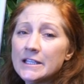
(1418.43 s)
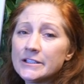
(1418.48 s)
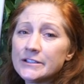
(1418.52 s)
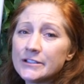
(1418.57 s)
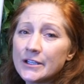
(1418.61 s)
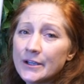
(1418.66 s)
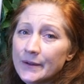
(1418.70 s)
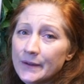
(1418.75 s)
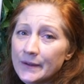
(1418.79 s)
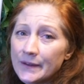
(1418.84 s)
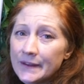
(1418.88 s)

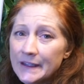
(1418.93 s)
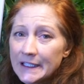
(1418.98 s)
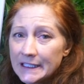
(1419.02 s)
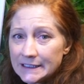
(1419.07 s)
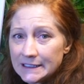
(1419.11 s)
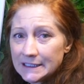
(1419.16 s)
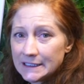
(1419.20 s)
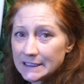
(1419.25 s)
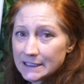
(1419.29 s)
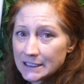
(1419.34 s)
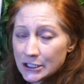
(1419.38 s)
So
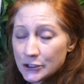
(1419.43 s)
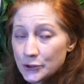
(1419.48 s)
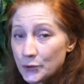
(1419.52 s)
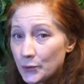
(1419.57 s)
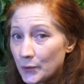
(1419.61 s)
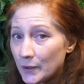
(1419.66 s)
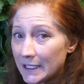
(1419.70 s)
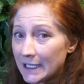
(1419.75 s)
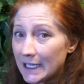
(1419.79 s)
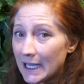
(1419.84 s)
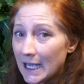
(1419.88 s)
this is the
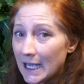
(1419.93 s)
20